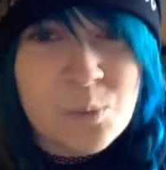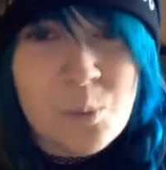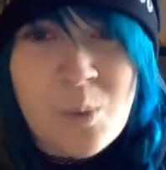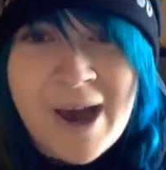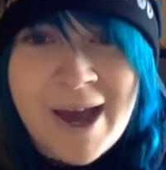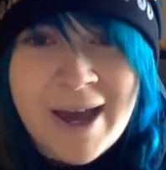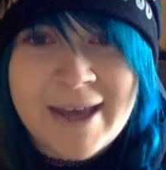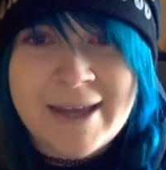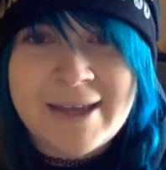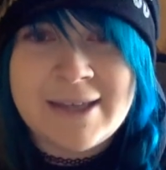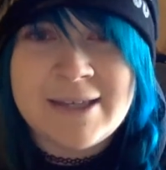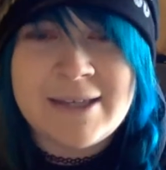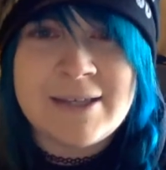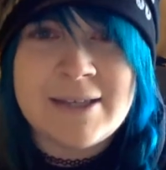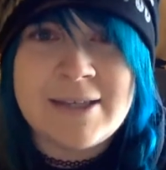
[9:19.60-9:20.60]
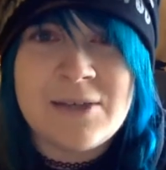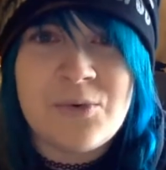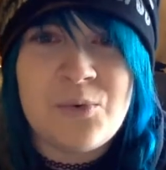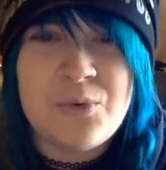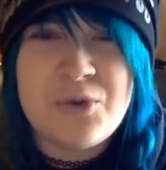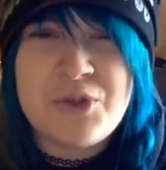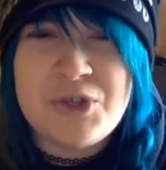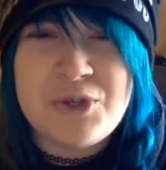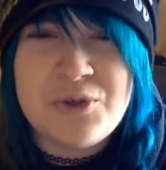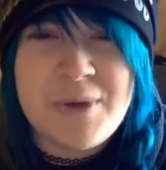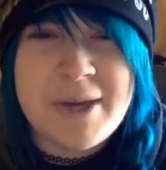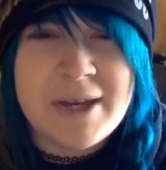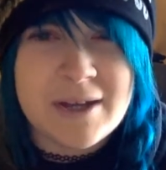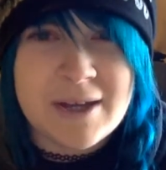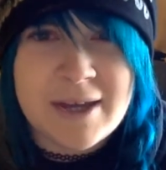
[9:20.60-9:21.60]
why? Do you
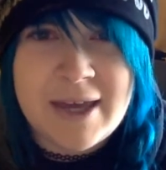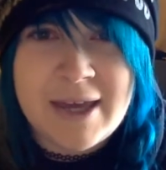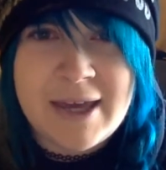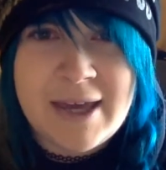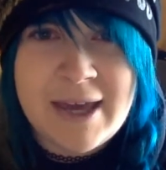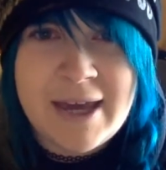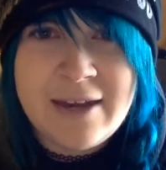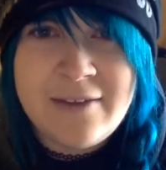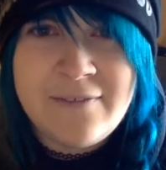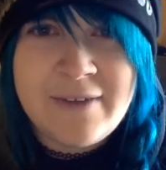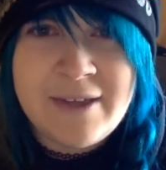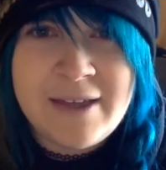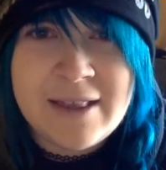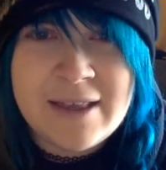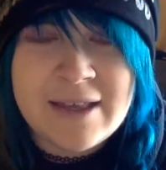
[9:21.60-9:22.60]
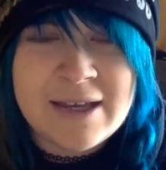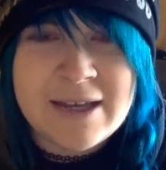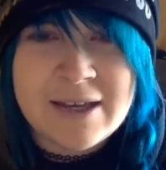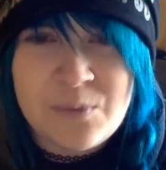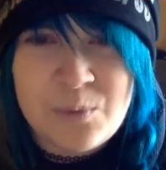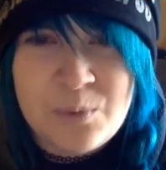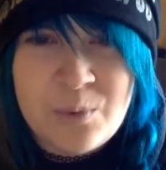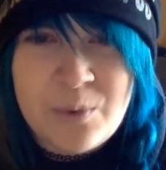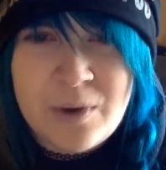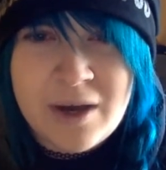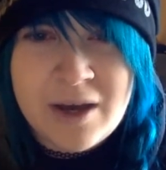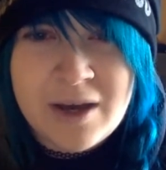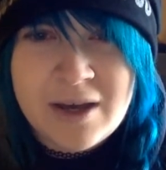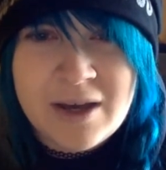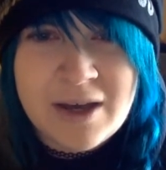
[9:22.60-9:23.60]
get a kick out of it? Like,
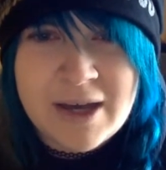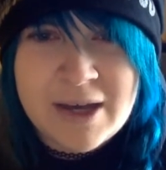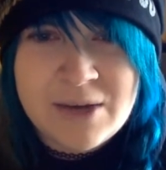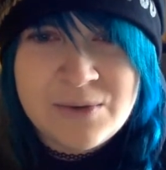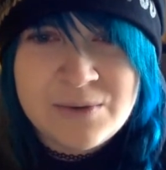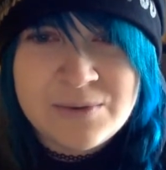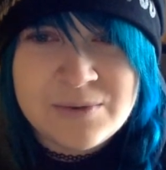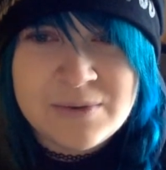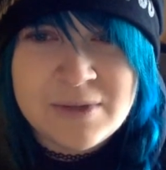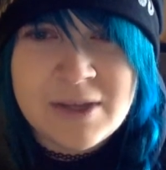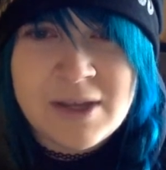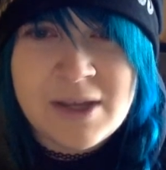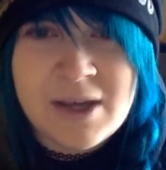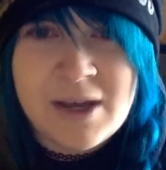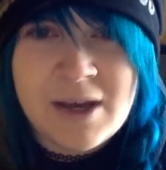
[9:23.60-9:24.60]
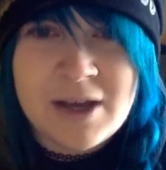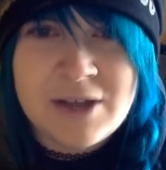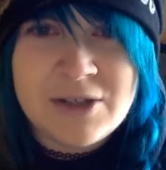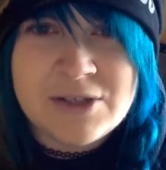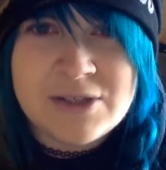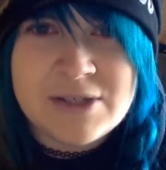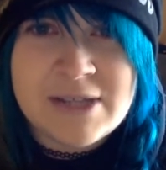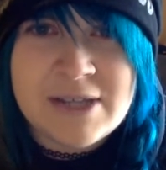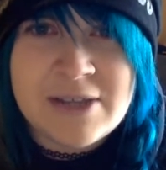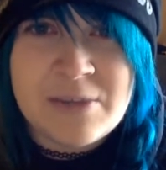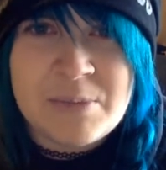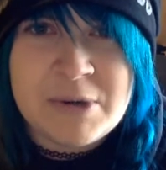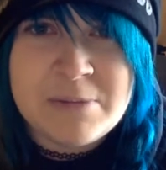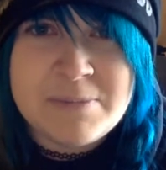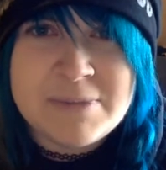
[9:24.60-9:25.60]
what? I don't understand the
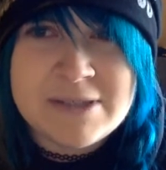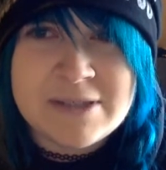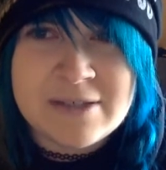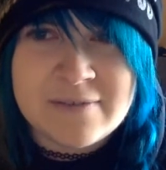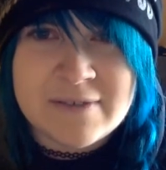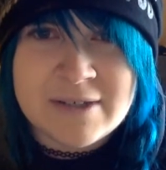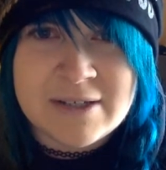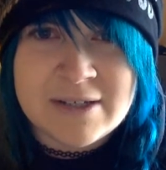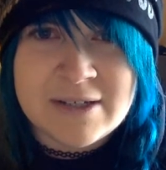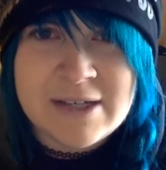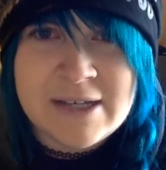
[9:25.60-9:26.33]
purpose of it.